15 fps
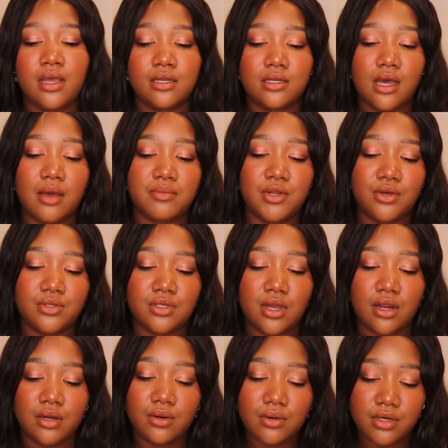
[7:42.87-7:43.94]
Top notes
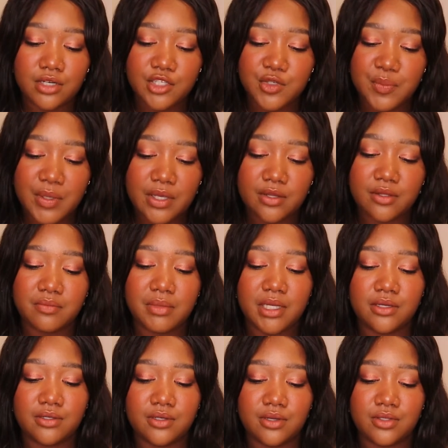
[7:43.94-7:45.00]
are orange peel,
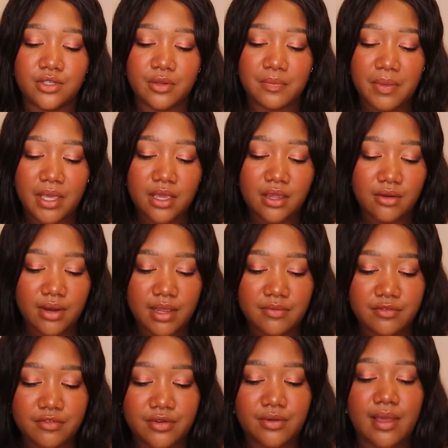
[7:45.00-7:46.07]
middle notes are pink
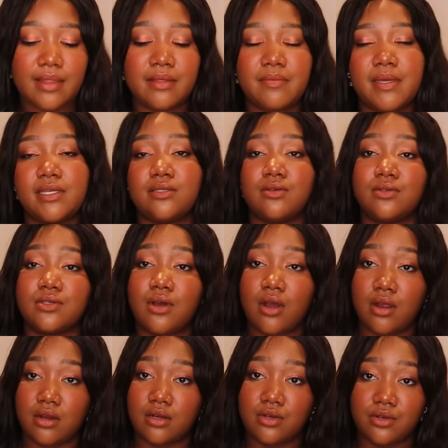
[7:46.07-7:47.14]
grapefruit, and the base notes
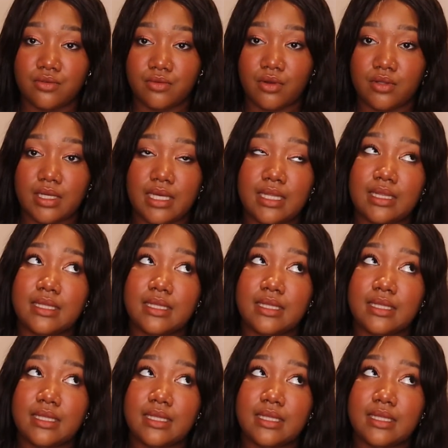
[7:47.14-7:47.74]
are neroli.